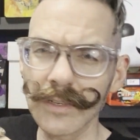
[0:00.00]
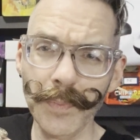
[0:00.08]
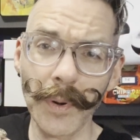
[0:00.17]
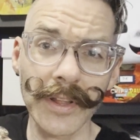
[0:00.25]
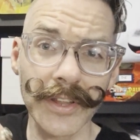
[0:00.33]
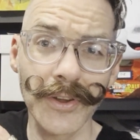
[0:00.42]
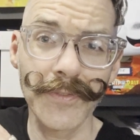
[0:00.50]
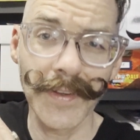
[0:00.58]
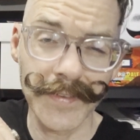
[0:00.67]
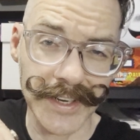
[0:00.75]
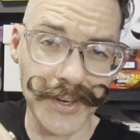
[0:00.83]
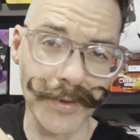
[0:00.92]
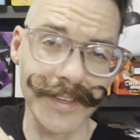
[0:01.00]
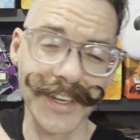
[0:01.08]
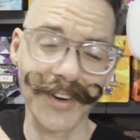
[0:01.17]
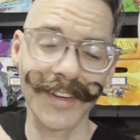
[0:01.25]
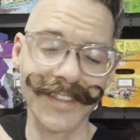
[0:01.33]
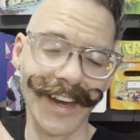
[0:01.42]
is part of the New 52
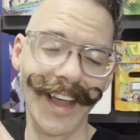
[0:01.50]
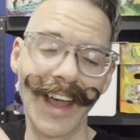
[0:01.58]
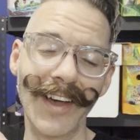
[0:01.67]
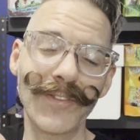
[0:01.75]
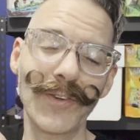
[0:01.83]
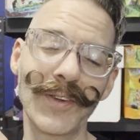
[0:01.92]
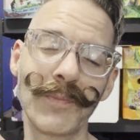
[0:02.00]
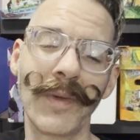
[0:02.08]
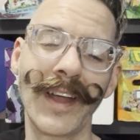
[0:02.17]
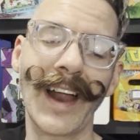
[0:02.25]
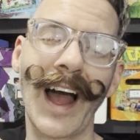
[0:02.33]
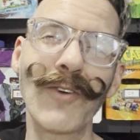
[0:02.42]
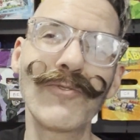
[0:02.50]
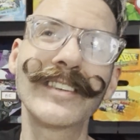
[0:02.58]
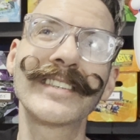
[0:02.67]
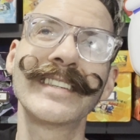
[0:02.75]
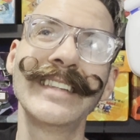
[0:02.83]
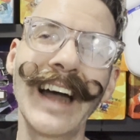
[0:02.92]
series, and I have to admit, I
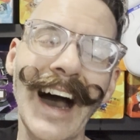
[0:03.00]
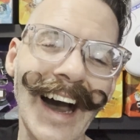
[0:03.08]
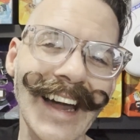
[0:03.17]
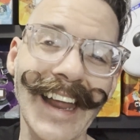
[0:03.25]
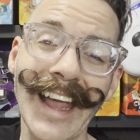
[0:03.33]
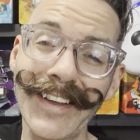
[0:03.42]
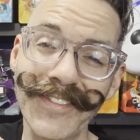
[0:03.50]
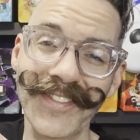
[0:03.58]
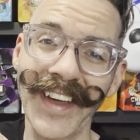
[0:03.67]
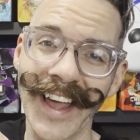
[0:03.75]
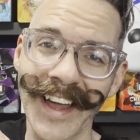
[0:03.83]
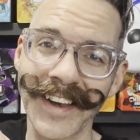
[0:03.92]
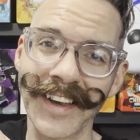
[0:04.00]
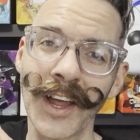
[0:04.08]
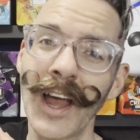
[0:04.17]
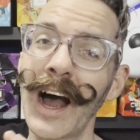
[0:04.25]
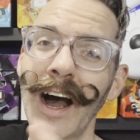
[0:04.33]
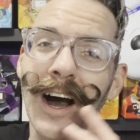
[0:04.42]
was not a fan
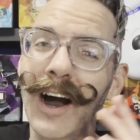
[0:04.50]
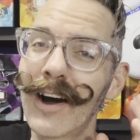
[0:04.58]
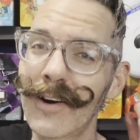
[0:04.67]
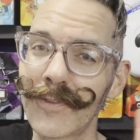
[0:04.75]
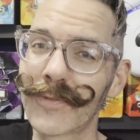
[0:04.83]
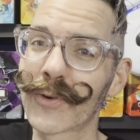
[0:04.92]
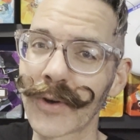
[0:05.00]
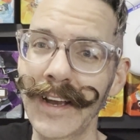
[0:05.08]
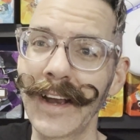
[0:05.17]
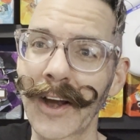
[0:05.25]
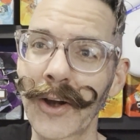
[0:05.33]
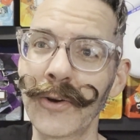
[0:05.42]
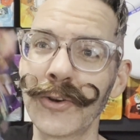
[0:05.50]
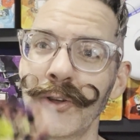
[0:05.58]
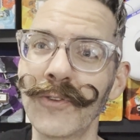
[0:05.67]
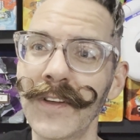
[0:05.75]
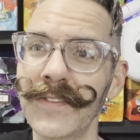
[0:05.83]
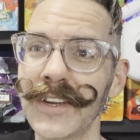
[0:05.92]
of Green Arrow New
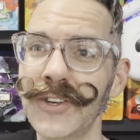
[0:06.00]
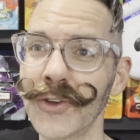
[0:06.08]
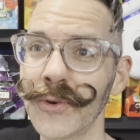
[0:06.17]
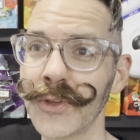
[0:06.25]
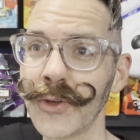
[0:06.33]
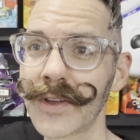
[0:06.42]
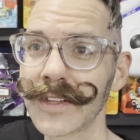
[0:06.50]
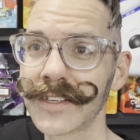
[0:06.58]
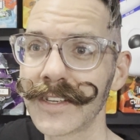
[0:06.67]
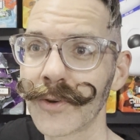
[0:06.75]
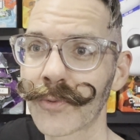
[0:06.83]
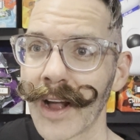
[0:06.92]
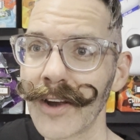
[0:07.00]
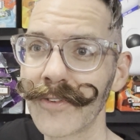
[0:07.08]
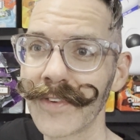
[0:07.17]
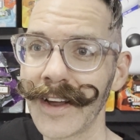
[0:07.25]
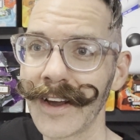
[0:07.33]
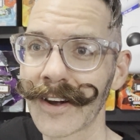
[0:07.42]
52. You can see right
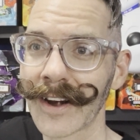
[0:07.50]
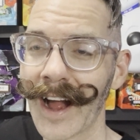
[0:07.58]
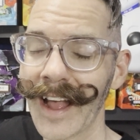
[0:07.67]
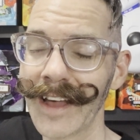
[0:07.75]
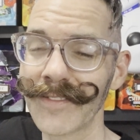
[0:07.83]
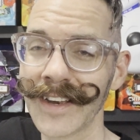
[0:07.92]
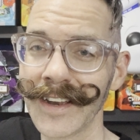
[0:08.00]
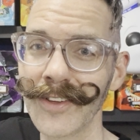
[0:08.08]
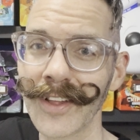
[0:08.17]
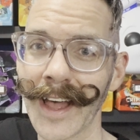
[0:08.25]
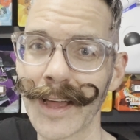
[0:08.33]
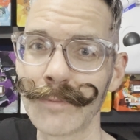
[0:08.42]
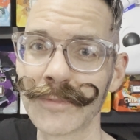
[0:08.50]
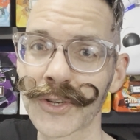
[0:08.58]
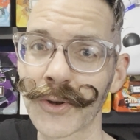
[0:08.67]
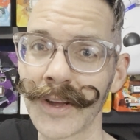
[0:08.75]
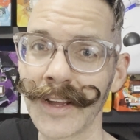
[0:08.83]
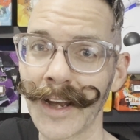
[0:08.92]
over here, I have a Neil Adams
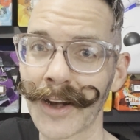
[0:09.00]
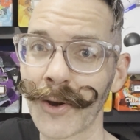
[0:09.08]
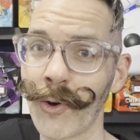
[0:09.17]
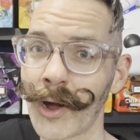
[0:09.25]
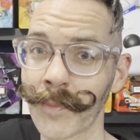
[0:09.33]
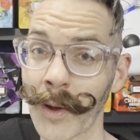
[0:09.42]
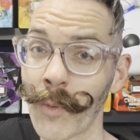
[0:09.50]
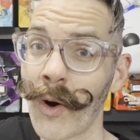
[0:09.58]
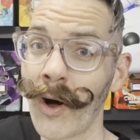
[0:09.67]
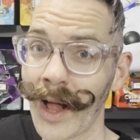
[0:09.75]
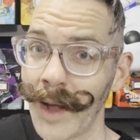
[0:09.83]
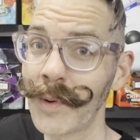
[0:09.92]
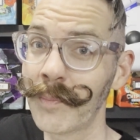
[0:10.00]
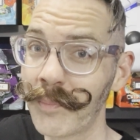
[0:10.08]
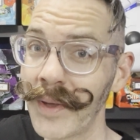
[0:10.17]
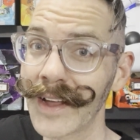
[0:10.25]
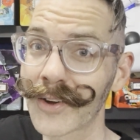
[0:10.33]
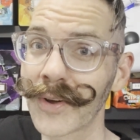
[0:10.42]
Green Arrow on my wall. I'm a
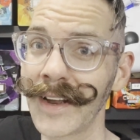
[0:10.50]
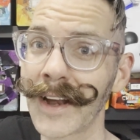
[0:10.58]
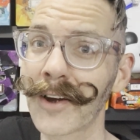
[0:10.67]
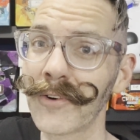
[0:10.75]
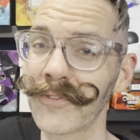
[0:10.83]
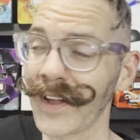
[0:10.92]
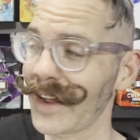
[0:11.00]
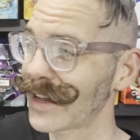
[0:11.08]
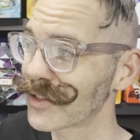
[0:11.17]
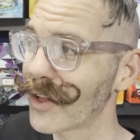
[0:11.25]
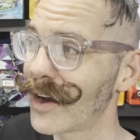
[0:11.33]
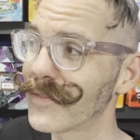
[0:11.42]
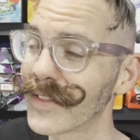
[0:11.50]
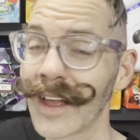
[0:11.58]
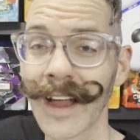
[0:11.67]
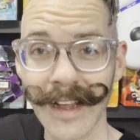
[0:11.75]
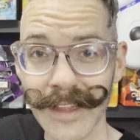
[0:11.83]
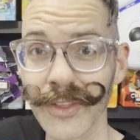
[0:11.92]
big Green Arrow fan. I
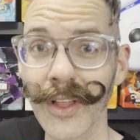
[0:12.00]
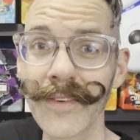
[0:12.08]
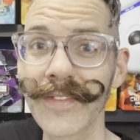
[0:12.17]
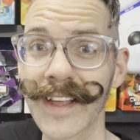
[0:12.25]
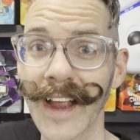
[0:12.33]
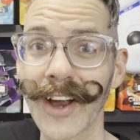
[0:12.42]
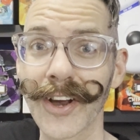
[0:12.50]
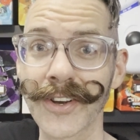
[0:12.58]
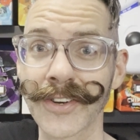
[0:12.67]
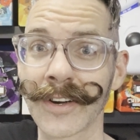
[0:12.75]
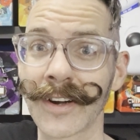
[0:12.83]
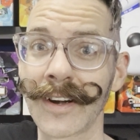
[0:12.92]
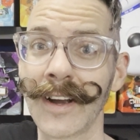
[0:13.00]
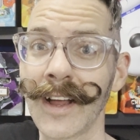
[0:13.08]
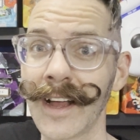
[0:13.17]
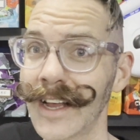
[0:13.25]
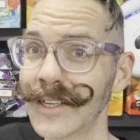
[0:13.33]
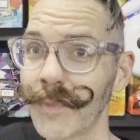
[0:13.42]
love the character
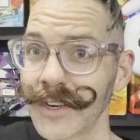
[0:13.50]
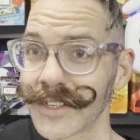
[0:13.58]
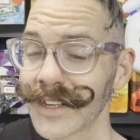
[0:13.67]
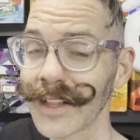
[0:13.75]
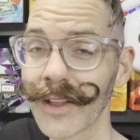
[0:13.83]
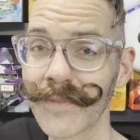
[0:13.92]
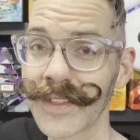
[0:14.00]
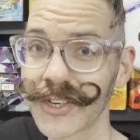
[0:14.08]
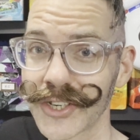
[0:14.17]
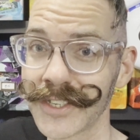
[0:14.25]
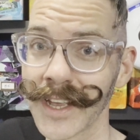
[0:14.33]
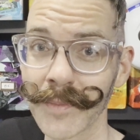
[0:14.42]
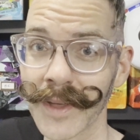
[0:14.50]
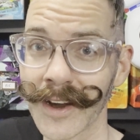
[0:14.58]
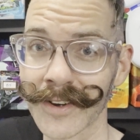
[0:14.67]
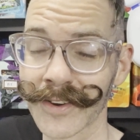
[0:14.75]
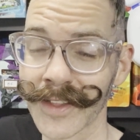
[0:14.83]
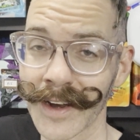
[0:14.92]
as much as I love the Shazam
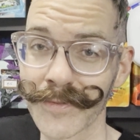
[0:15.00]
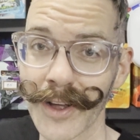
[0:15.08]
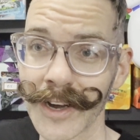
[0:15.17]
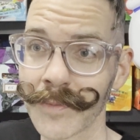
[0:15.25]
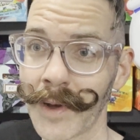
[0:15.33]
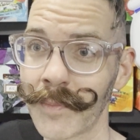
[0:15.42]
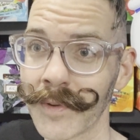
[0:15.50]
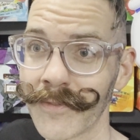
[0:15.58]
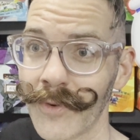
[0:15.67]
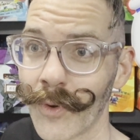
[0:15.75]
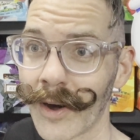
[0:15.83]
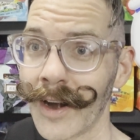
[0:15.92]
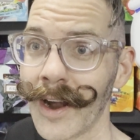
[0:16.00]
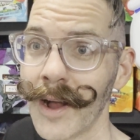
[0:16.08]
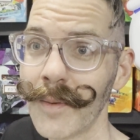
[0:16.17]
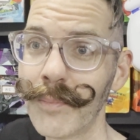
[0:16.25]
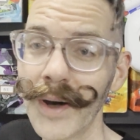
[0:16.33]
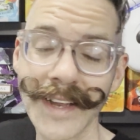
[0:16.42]
character that I've talked about before.
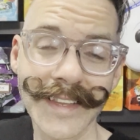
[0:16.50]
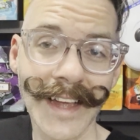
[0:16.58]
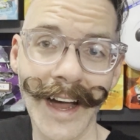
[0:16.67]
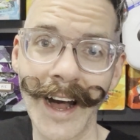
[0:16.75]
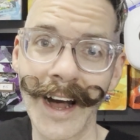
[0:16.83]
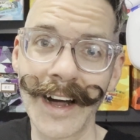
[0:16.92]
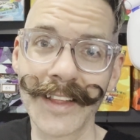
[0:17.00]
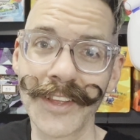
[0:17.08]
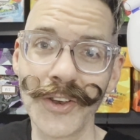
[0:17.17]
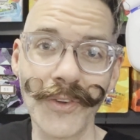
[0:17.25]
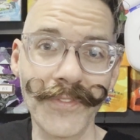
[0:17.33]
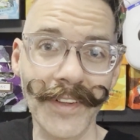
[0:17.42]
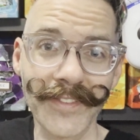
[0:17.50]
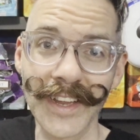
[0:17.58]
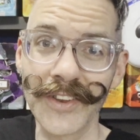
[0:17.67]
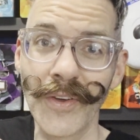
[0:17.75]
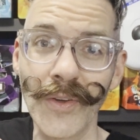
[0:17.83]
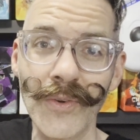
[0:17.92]
But the New
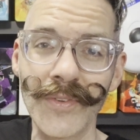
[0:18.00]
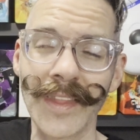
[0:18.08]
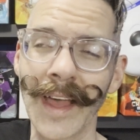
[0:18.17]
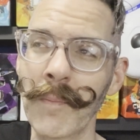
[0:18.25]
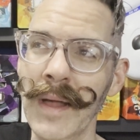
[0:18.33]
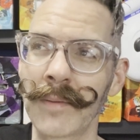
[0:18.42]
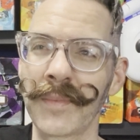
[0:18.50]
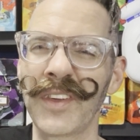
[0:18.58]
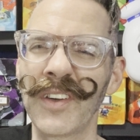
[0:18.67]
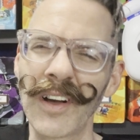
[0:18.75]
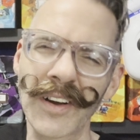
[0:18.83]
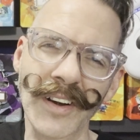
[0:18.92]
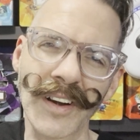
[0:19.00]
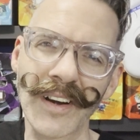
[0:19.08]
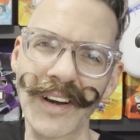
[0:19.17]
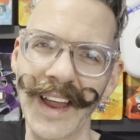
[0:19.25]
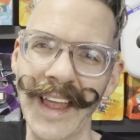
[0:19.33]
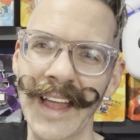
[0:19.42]
52, they made him
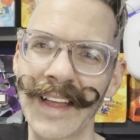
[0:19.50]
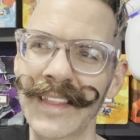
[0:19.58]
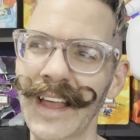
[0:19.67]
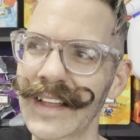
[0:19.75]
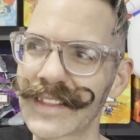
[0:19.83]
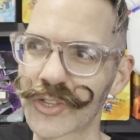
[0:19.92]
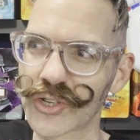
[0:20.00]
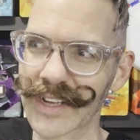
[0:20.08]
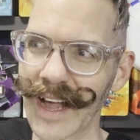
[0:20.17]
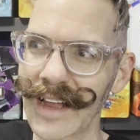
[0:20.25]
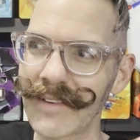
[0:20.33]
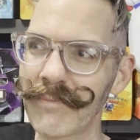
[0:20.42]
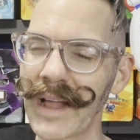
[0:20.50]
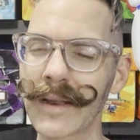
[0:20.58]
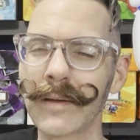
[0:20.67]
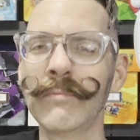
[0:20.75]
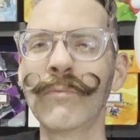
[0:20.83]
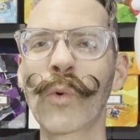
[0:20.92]
younger, and they kind of made
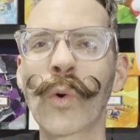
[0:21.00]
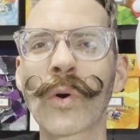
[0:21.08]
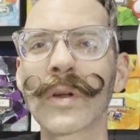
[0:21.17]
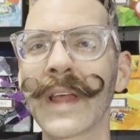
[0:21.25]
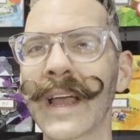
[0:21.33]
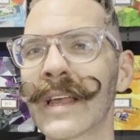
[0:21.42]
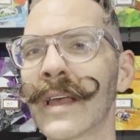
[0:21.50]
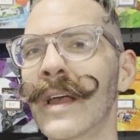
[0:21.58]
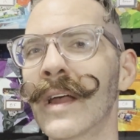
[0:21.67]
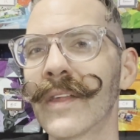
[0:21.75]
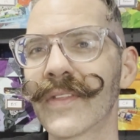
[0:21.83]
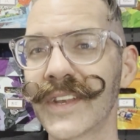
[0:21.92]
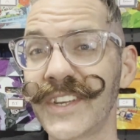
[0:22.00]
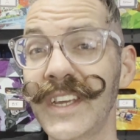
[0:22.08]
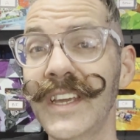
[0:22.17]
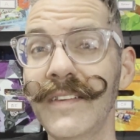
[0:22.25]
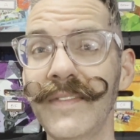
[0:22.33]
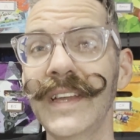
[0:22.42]
him more like the
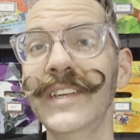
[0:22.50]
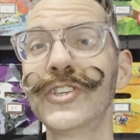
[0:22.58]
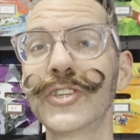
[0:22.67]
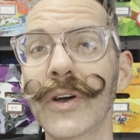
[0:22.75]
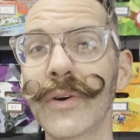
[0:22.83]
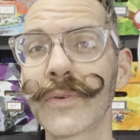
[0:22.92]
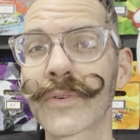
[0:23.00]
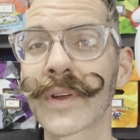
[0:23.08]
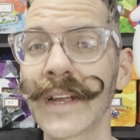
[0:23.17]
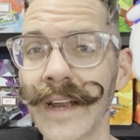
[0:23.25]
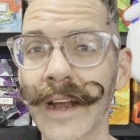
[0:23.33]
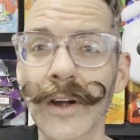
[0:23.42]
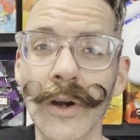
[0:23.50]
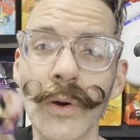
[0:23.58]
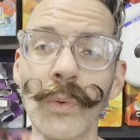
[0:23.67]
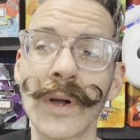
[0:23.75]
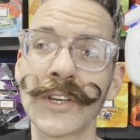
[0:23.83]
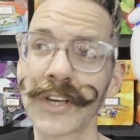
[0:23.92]
TV show Green Arrow,
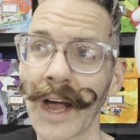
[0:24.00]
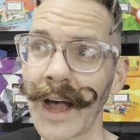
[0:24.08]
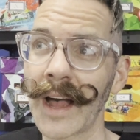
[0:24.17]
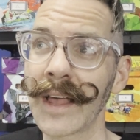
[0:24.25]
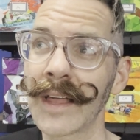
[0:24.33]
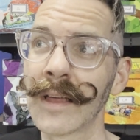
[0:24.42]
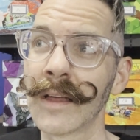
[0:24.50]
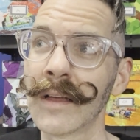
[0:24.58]
which I